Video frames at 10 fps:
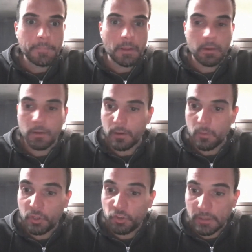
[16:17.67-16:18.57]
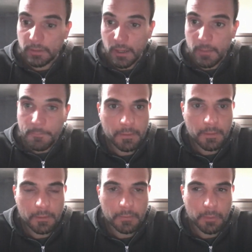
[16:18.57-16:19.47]
We check
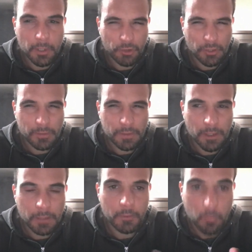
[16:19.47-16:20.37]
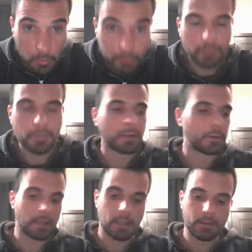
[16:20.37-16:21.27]
time, so I check the time, wandering
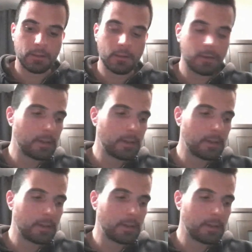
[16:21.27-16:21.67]
again,